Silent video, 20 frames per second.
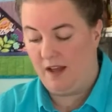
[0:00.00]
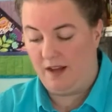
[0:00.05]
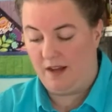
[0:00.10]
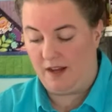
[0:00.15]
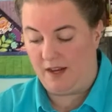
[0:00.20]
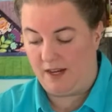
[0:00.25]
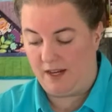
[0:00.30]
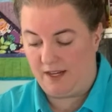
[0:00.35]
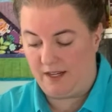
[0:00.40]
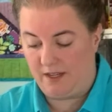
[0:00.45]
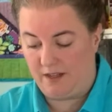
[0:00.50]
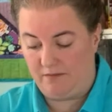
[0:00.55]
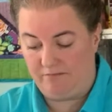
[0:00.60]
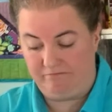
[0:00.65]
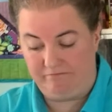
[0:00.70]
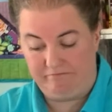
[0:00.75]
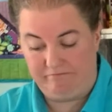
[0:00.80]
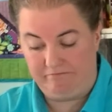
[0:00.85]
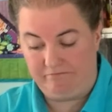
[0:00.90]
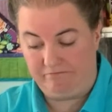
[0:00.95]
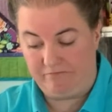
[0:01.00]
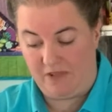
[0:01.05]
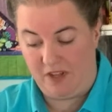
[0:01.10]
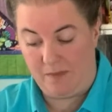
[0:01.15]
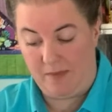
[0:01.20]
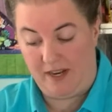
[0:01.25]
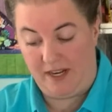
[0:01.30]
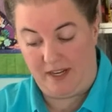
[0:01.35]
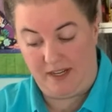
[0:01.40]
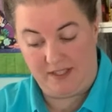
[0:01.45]
You
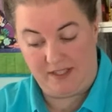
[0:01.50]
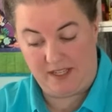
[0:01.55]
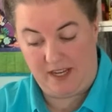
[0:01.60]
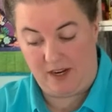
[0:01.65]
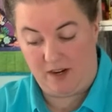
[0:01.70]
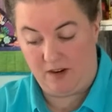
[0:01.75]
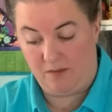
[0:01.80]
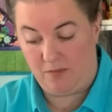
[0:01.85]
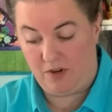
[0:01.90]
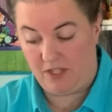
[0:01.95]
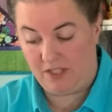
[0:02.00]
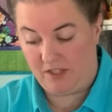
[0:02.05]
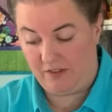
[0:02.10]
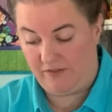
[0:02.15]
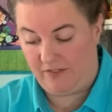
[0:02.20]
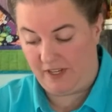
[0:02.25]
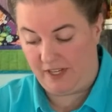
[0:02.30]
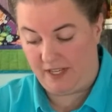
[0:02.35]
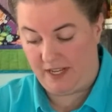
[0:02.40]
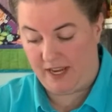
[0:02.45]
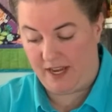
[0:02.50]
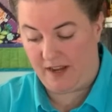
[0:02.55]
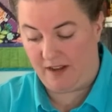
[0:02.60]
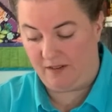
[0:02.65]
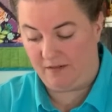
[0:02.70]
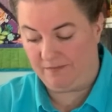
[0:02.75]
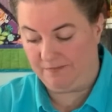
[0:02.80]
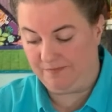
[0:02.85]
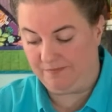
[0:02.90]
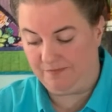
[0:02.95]
may need to set your presser feet
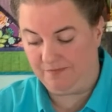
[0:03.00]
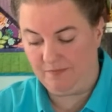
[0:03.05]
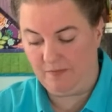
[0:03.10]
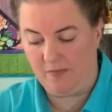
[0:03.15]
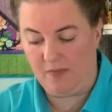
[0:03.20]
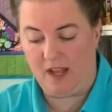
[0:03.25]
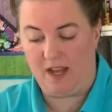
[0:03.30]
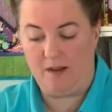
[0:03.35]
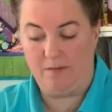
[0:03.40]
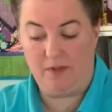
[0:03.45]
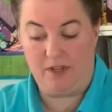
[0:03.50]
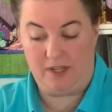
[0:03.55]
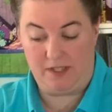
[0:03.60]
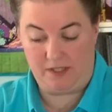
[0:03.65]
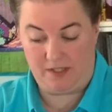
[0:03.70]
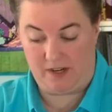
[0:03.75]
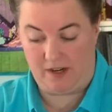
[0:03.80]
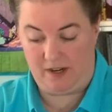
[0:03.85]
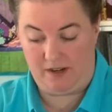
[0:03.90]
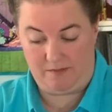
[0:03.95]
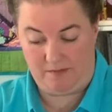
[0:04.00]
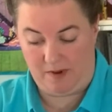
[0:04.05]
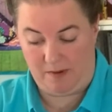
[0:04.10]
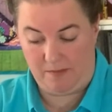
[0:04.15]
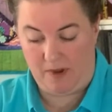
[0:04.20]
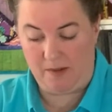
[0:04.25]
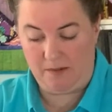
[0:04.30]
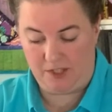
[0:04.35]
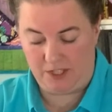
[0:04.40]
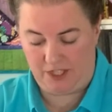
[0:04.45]
down. I'm going to start,
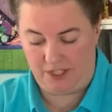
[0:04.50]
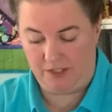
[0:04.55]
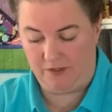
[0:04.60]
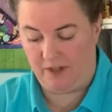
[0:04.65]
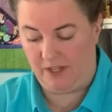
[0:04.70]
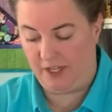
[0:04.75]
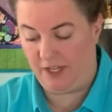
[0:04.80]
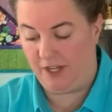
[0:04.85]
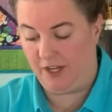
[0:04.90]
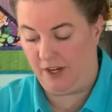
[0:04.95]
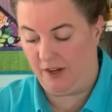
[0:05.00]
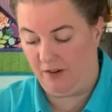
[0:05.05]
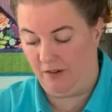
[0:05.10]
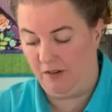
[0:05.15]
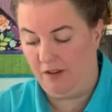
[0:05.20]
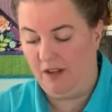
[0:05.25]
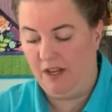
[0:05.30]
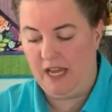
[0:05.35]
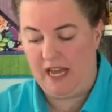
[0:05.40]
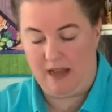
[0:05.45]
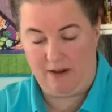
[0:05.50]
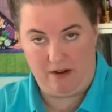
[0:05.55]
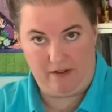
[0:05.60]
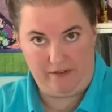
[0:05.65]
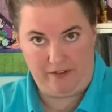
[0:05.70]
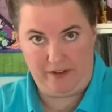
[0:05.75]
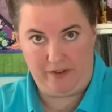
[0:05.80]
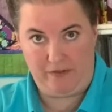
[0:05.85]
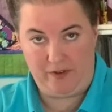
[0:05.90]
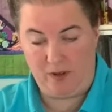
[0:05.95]
my machine's ready to go,
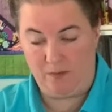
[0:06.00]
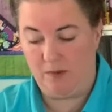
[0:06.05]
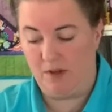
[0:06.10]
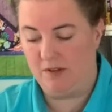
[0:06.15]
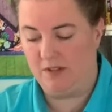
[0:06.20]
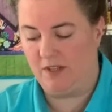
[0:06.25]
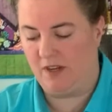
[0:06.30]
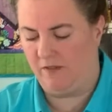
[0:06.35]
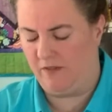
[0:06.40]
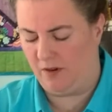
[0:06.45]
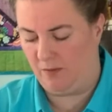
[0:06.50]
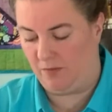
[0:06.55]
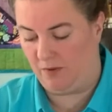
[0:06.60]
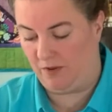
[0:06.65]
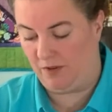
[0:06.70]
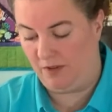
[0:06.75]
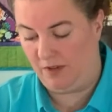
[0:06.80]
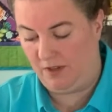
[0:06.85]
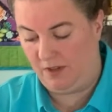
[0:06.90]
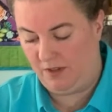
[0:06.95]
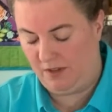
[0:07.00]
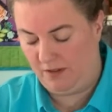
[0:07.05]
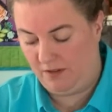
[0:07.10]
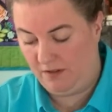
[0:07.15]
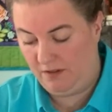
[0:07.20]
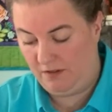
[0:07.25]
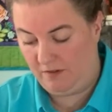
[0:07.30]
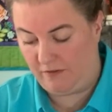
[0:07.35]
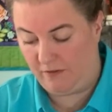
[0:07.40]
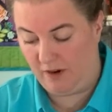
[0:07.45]
however you feel most comfortable.
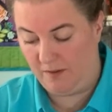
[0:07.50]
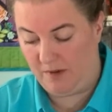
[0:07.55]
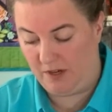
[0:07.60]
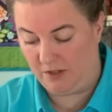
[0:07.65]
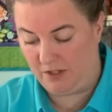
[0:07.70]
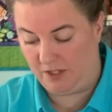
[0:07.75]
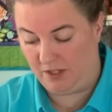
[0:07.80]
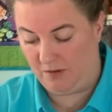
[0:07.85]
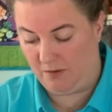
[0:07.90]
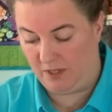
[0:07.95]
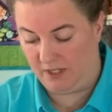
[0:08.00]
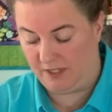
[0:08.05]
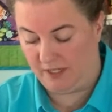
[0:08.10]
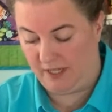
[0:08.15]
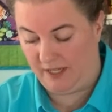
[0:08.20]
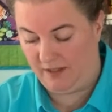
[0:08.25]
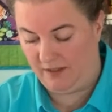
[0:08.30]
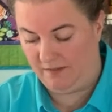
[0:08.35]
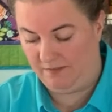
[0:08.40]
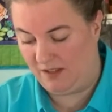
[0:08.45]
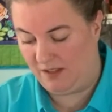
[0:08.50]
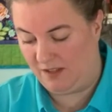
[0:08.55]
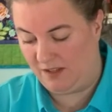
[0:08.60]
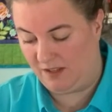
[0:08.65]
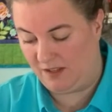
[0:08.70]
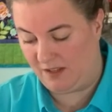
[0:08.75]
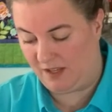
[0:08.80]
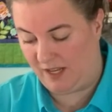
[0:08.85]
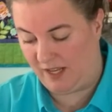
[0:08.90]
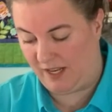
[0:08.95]
Free motion quilting.
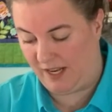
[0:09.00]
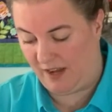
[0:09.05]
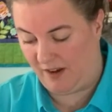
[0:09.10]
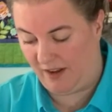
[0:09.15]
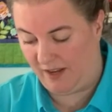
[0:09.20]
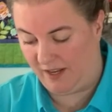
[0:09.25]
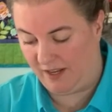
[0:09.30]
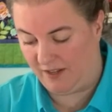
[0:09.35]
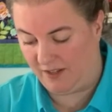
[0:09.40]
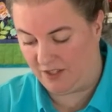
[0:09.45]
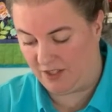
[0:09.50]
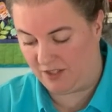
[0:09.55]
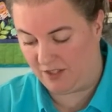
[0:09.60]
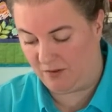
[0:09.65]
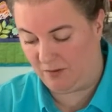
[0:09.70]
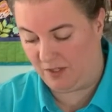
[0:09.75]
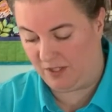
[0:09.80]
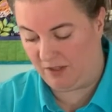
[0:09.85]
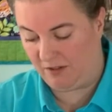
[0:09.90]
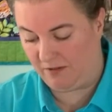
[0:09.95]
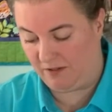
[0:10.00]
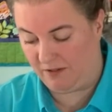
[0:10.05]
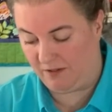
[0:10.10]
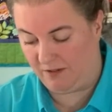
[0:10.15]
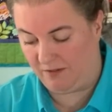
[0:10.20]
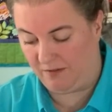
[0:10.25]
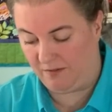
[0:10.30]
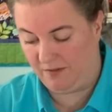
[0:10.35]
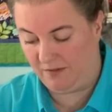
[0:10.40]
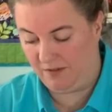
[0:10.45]
And now I can just quilt
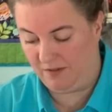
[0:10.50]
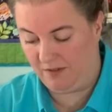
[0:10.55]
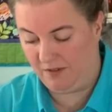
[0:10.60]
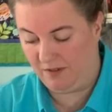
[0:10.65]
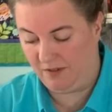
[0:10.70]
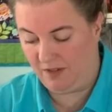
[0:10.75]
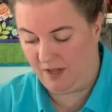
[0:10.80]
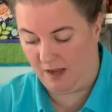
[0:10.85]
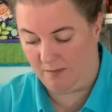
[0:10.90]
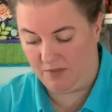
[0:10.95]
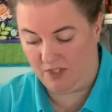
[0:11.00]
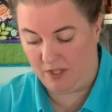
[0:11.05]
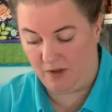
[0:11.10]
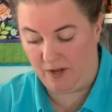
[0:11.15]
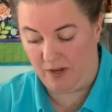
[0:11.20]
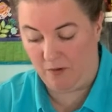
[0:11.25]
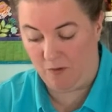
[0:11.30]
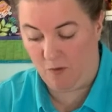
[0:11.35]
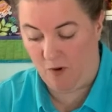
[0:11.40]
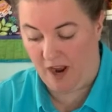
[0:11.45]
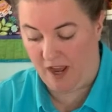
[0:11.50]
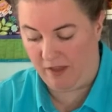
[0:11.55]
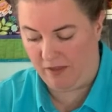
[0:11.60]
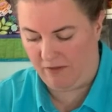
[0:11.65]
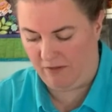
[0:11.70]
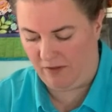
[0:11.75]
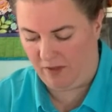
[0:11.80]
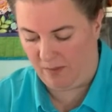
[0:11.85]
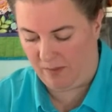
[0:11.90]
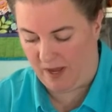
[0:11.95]
through. I'm sewing right
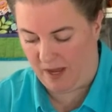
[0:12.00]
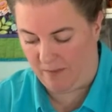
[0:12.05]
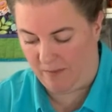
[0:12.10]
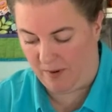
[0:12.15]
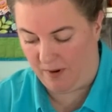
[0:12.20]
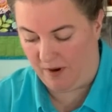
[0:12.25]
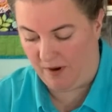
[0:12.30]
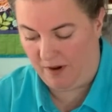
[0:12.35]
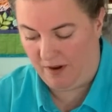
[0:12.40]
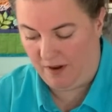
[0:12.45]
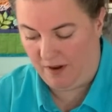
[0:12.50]
through the paper.